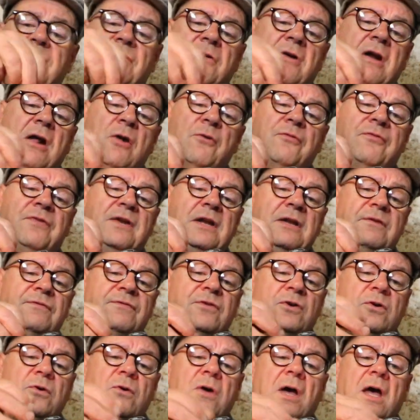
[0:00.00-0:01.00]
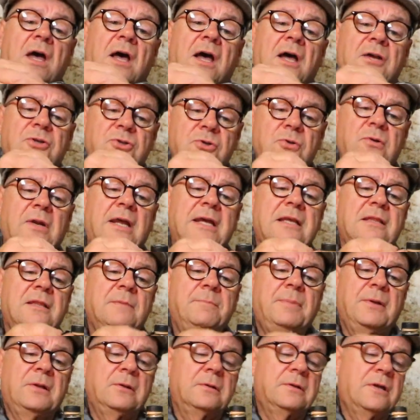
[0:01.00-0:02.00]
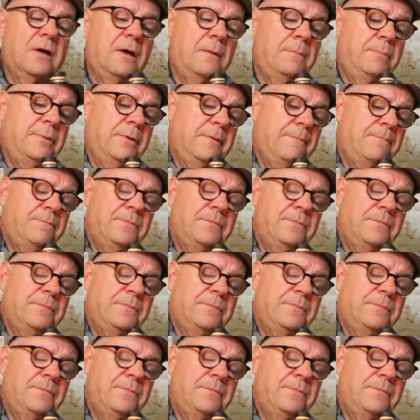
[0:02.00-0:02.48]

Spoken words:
of a Ralfy review, I do like the build-up